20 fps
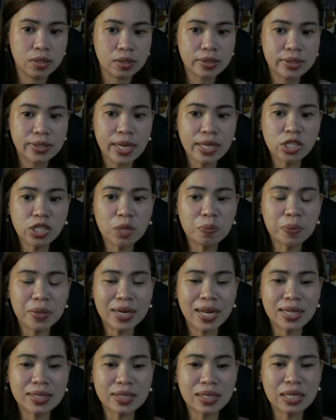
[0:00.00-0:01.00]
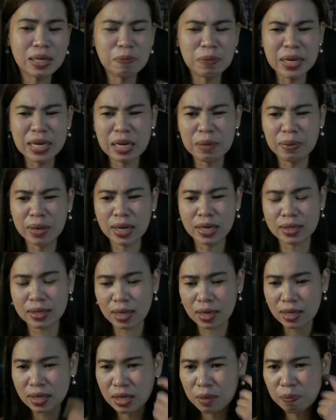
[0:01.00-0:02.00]
Jason Peralta, na-play na ba
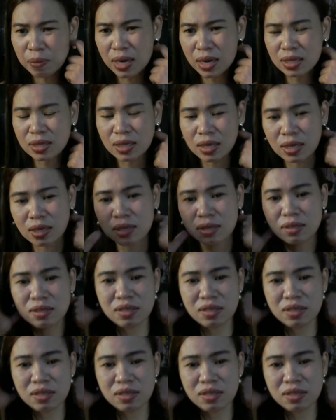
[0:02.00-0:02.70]
kita? Hindi pa ata eh.